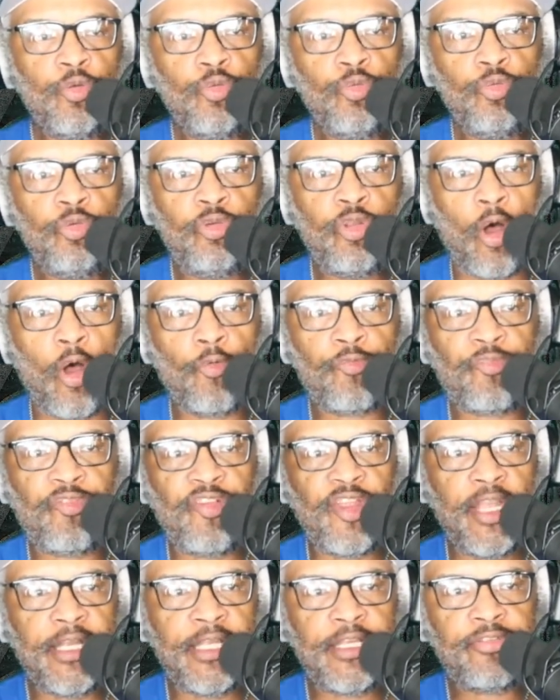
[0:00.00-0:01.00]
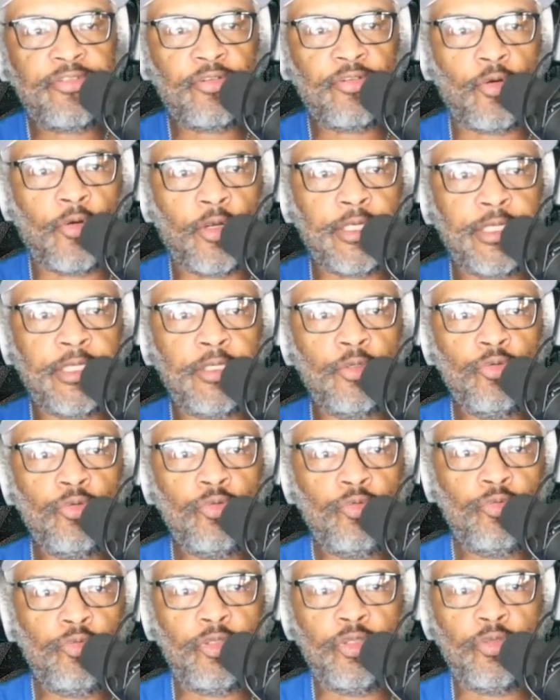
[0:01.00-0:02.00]
don't finish or
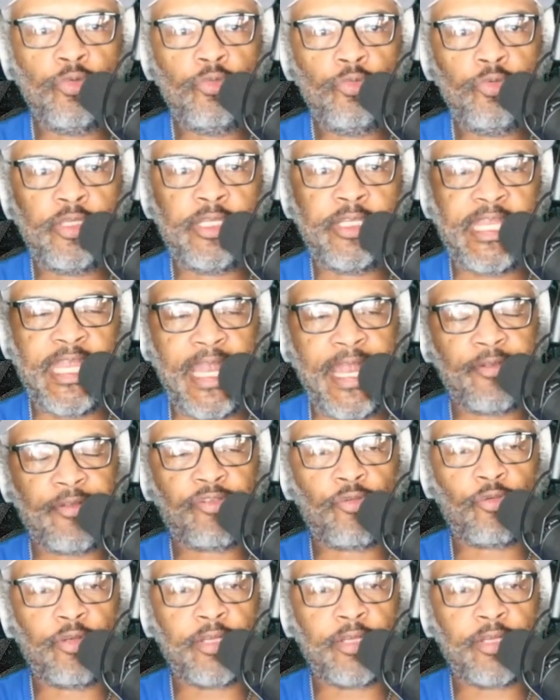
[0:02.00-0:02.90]
you cancel the